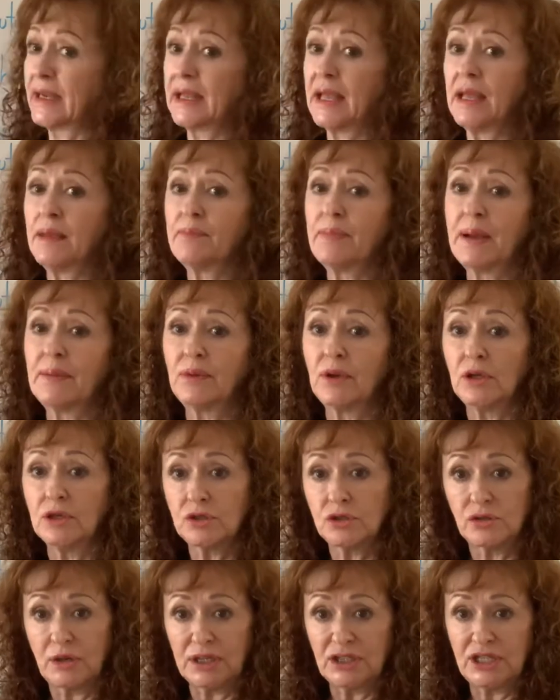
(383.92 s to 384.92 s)
capable
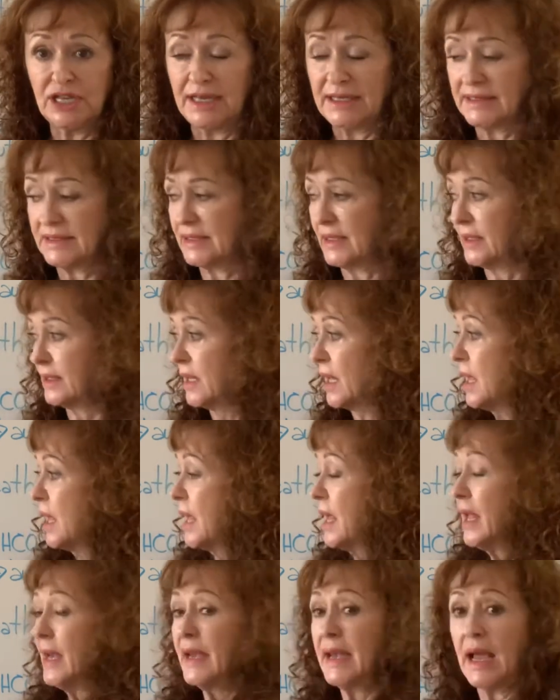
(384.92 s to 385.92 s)
to adjust it.
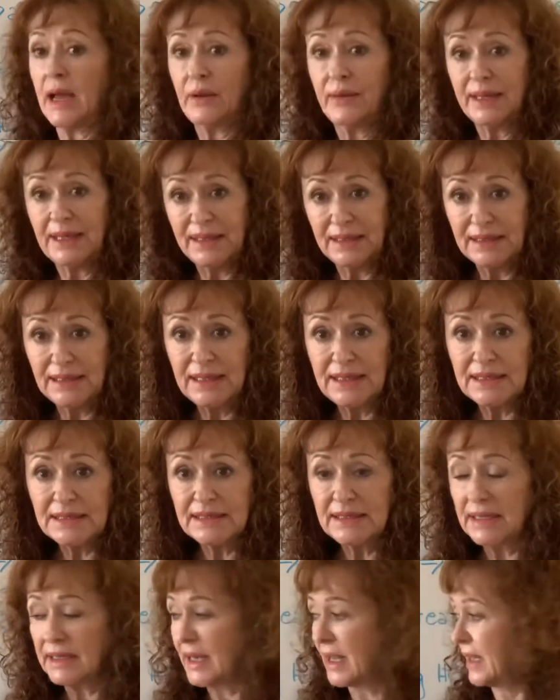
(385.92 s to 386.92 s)
Now, in this
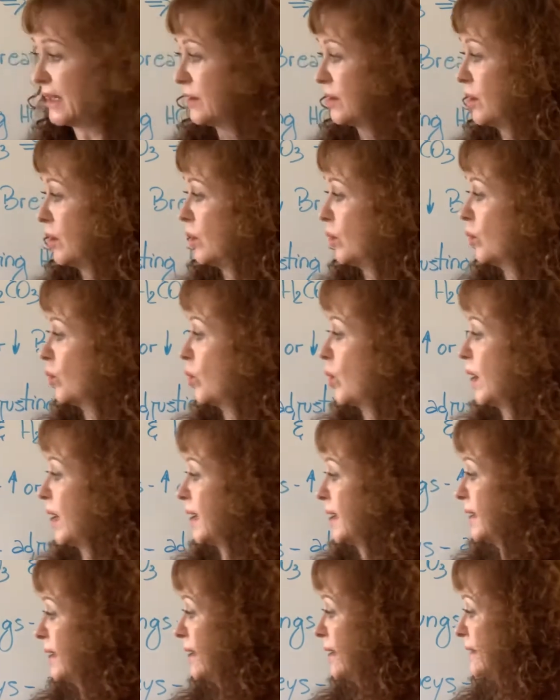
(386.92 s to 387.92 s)
scenario,
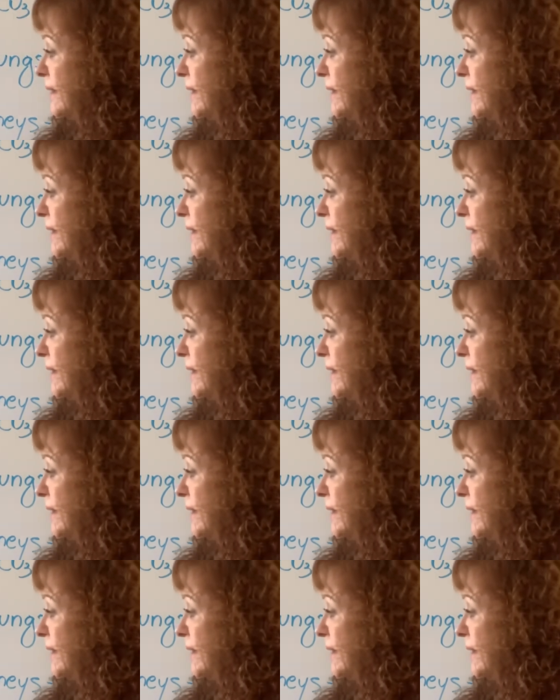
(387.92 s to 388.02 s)
when